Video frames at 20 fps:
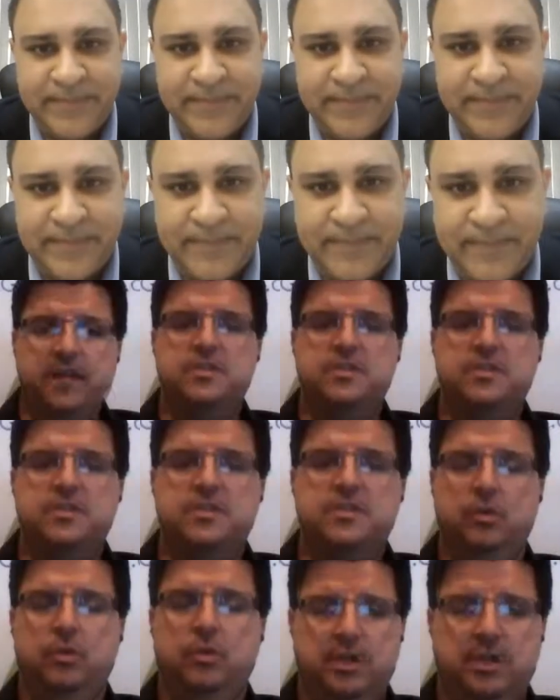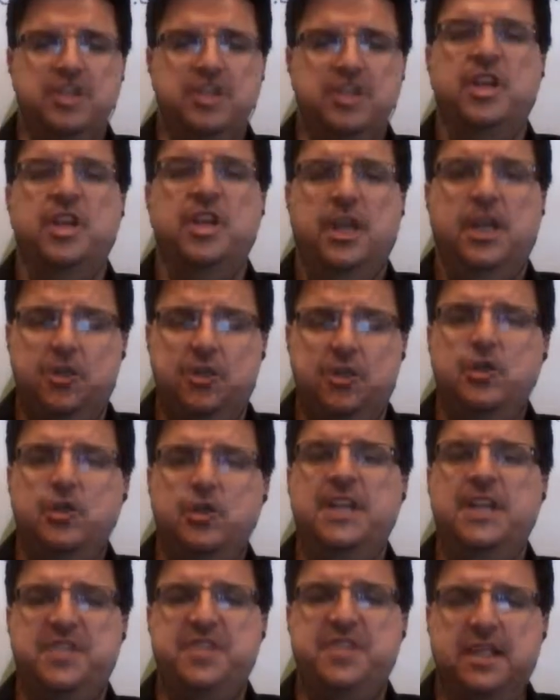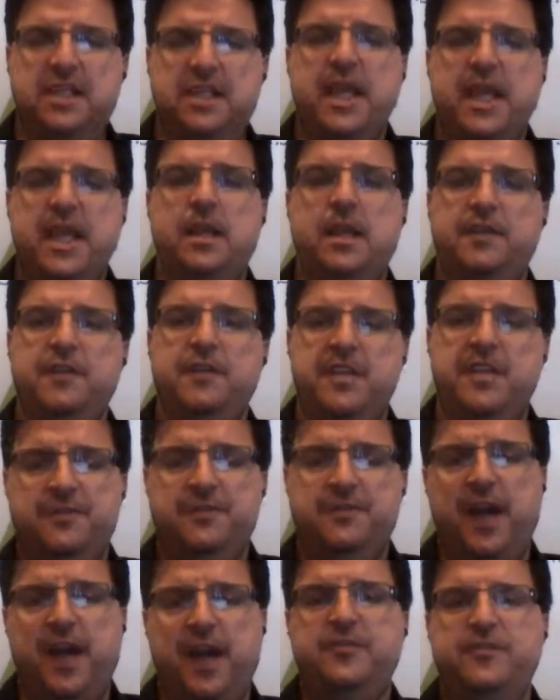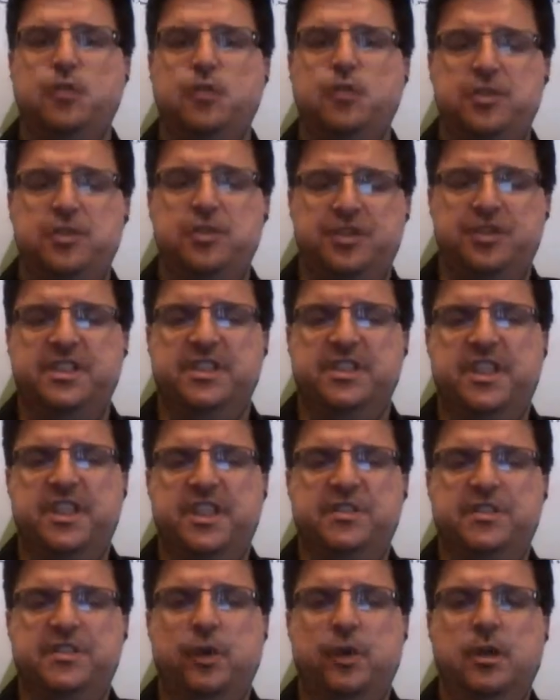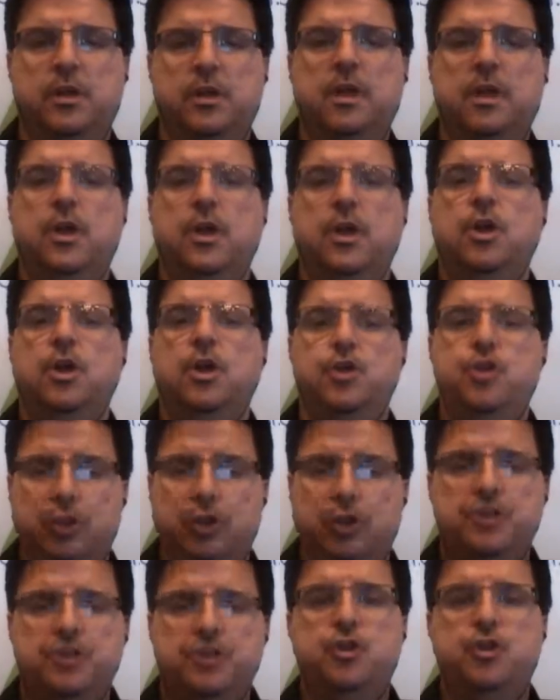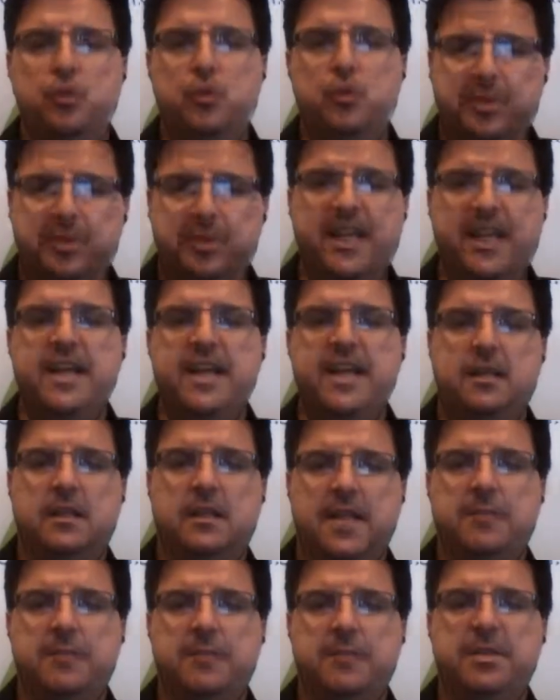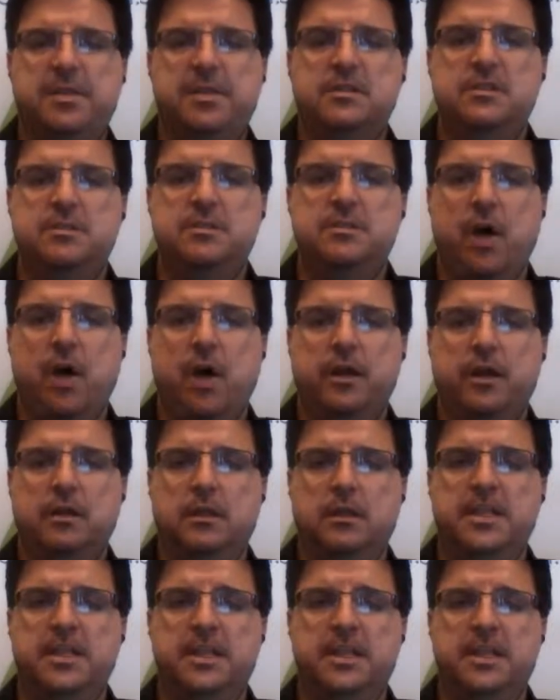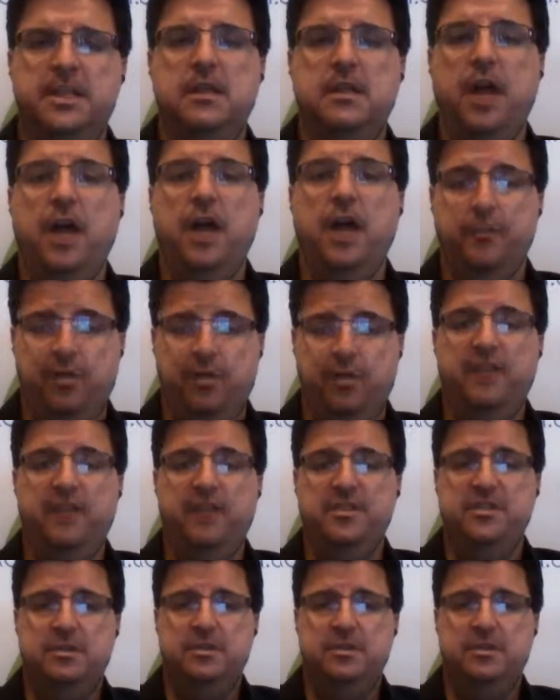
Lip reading: All right. So do you guys think that if these 5 stores are successful, you'll look to duplicate that business model in other provinces?